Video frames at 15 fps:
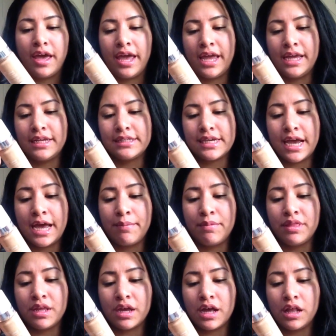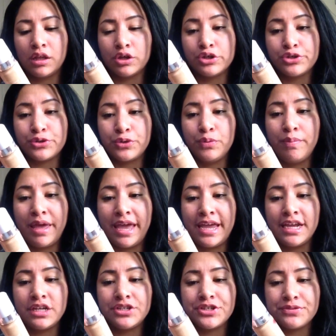and I'm in the color True
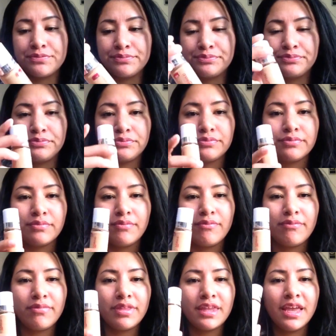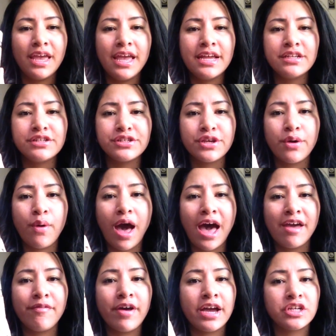Beige. And so
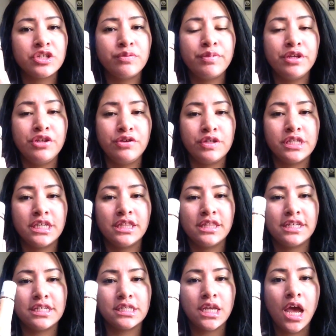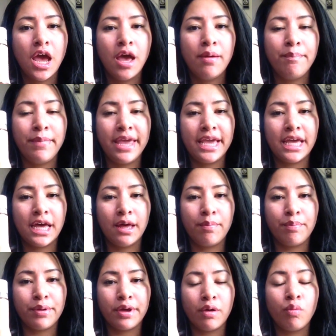I've actually been using this
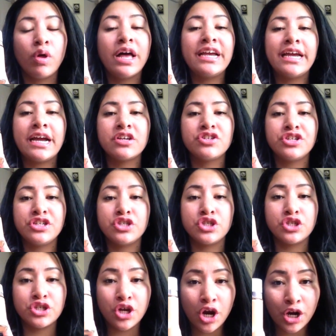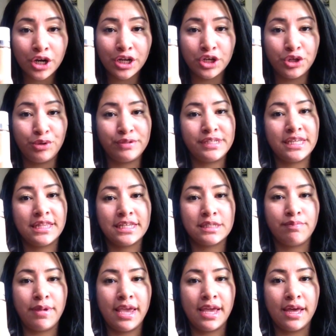makeup, well, I actually started using this
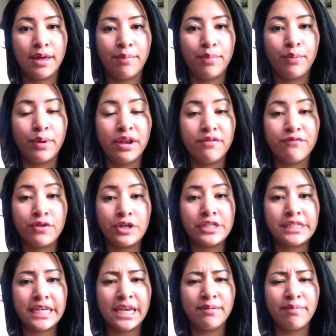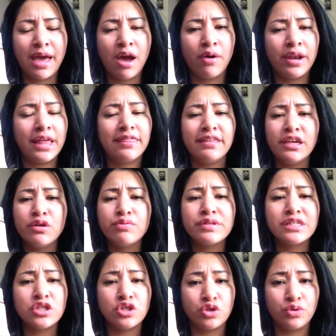makeup when it first came out, and I think it
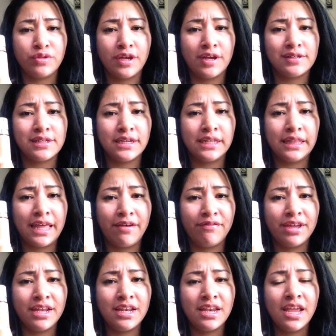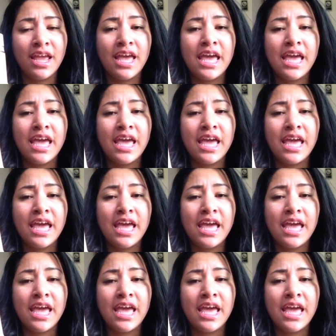was in 2011.